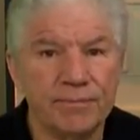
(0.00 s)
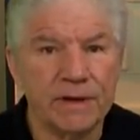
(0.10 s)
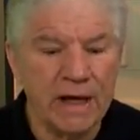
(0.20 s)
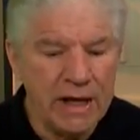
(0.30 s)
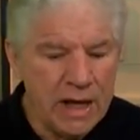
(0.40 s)

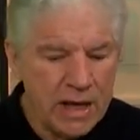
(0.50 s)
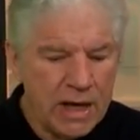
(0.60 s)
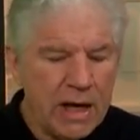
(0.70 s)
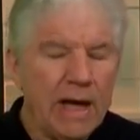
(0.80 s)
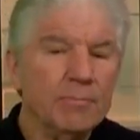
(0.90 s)
Okay?
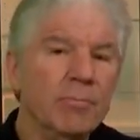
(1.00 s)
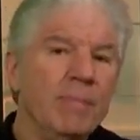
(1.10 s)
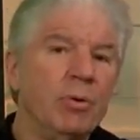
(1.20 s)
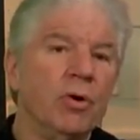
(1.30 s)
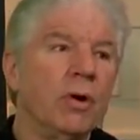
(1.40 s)
And
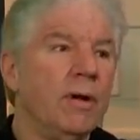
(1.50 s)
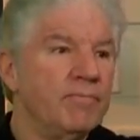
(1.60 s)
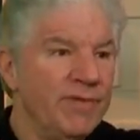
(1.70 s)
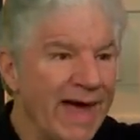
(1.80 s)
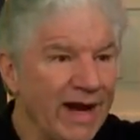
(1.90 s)
remember,
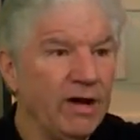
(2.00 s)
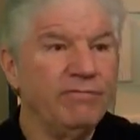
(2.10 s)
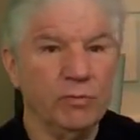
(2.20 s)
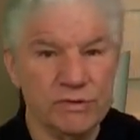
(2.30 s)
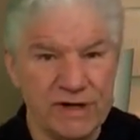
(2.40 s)
that
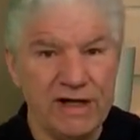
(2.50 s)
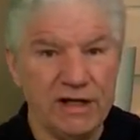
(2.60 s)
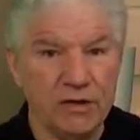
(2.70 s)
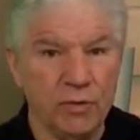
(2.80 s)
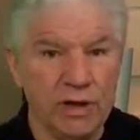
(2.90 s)
oven was
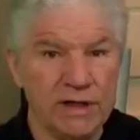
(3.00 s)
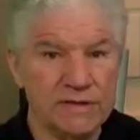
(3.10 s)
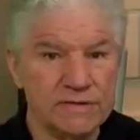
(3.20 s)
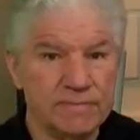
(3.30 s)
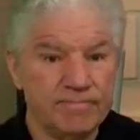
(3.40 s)
eighty
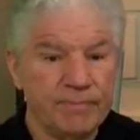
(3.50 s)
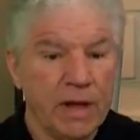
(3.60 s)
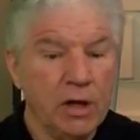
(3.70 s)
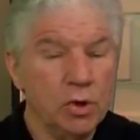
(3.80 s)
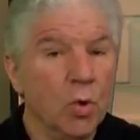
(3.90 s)
degrees.
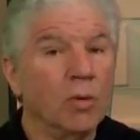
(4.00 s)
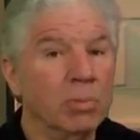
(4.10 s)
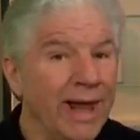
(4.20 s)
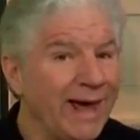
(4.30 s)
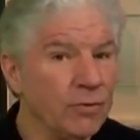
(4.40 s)
Your
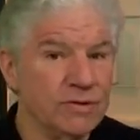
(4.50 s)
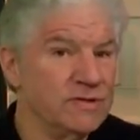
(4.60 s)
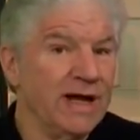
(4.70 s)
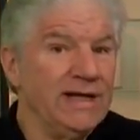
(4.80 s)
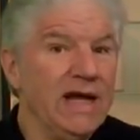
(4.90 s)
bladder is
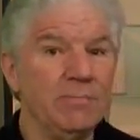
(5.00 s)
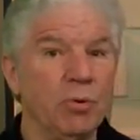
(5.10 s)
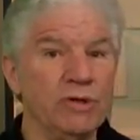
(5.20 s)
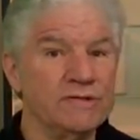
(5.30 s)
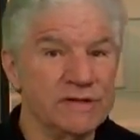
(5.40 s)
ninety-eight
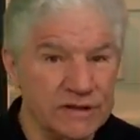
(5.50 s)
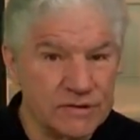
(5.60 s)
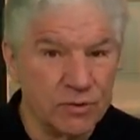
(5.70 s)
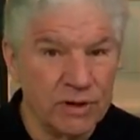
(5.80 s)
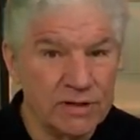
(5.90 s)
point six
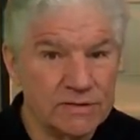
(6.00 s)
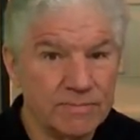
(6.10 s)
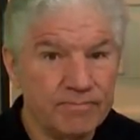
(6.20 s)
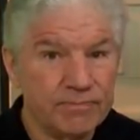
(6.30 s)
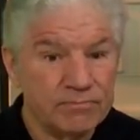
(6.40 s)
degrees.
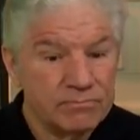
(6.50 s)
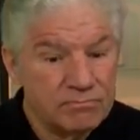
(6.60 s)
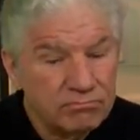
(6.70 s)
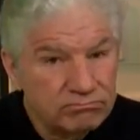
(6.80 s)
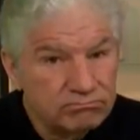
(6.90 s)

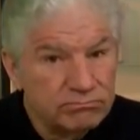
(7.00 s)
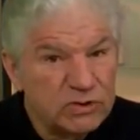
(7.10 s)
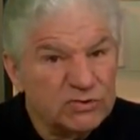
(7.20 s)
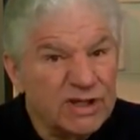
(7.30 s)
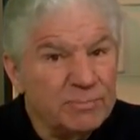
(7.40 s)

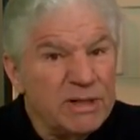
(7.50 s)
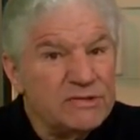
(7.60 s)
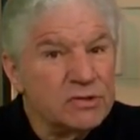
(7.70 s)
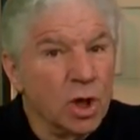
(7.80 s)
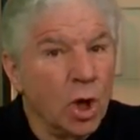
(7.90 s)
So it's going to be
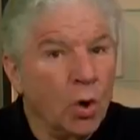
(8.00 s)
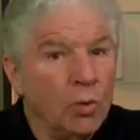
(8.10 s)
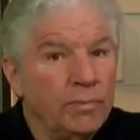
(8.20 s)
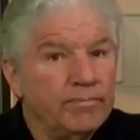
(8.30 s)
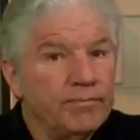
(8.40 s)

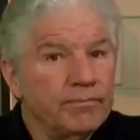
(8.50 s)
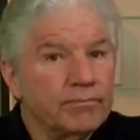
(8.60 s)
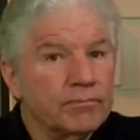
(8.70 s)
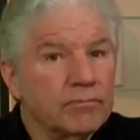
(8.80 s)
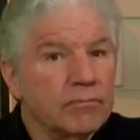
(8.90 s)
slow
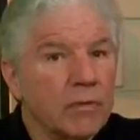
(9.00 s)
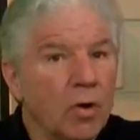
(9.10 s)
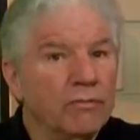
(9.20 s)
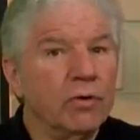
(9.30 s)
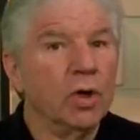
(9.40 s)

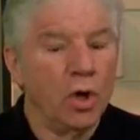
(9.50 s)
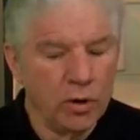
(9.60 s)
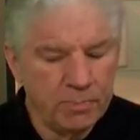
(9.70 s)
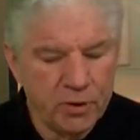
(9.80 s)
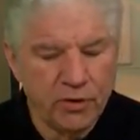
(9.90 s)
over a
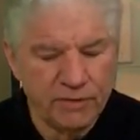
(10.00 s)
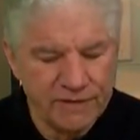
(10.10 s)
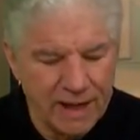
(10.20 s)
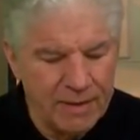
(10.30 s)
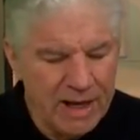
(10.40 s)
long period of
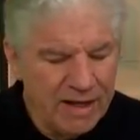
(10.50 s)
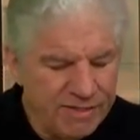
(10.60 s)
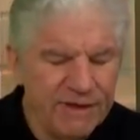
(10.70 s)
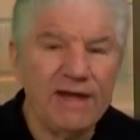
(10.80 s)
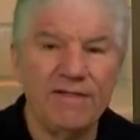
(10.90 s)
time.
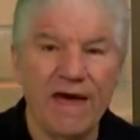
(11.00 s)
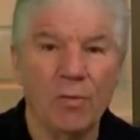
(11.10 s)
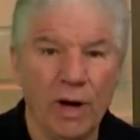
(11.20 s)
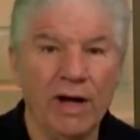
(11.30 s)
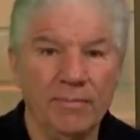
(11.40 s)
Think
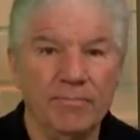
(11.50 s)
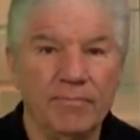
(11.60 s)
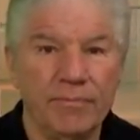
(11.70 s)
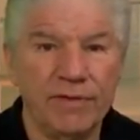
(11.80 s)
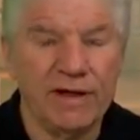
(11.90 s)
that way.
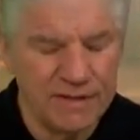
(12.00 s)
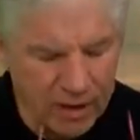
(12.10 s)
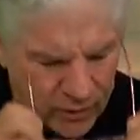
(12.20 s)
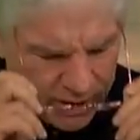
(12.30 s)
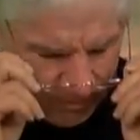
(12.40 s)
Think
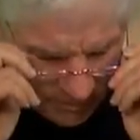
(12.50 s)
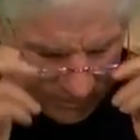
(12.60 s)
that way.